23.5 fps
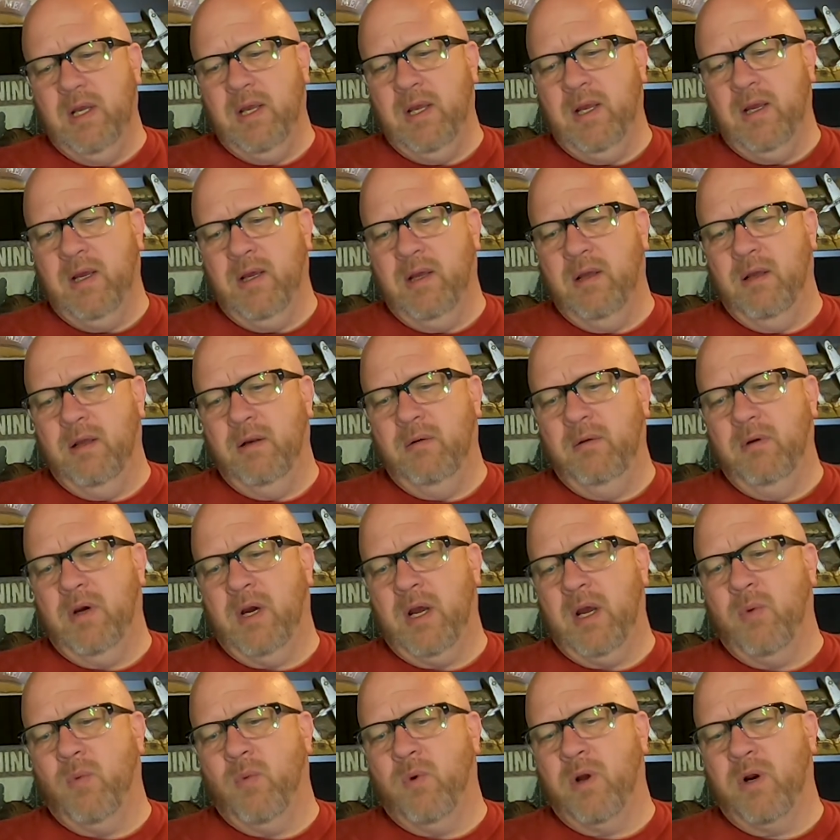And
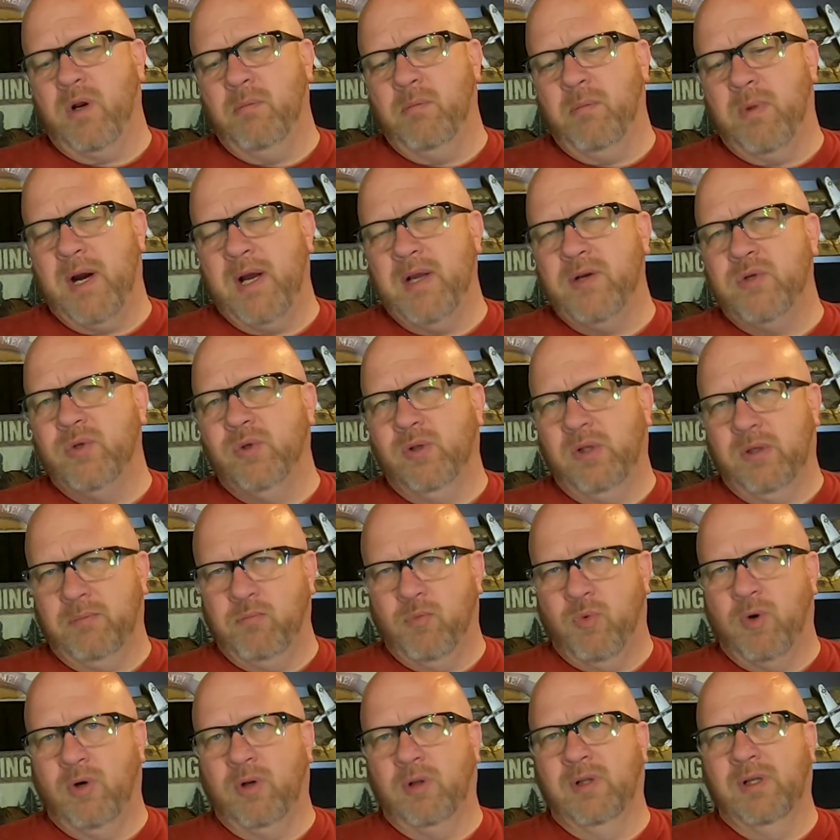I wanted mine to look
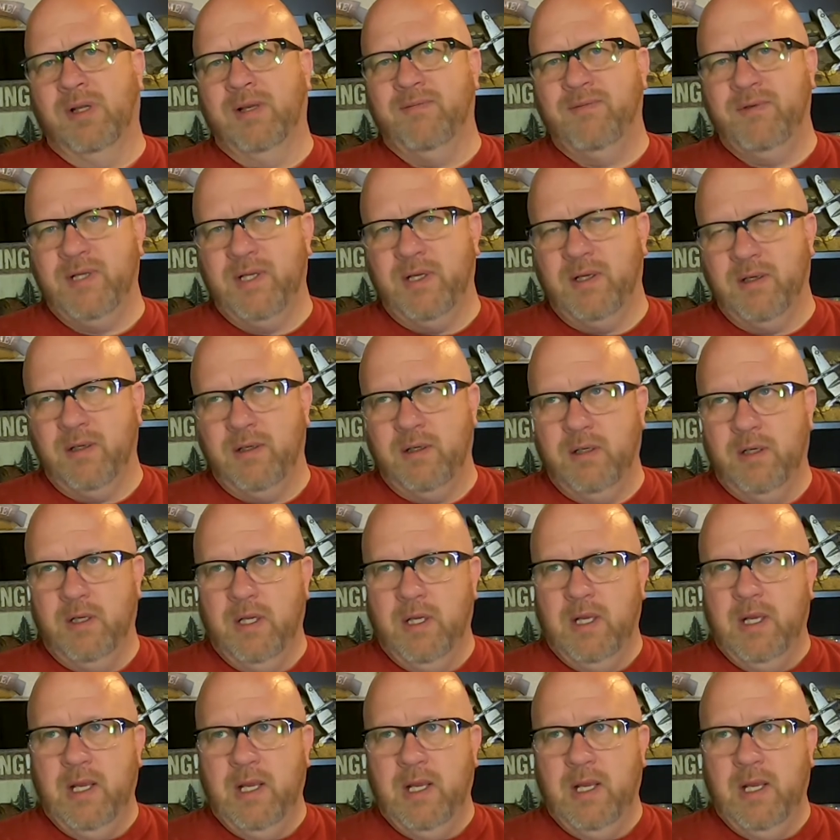more lived in.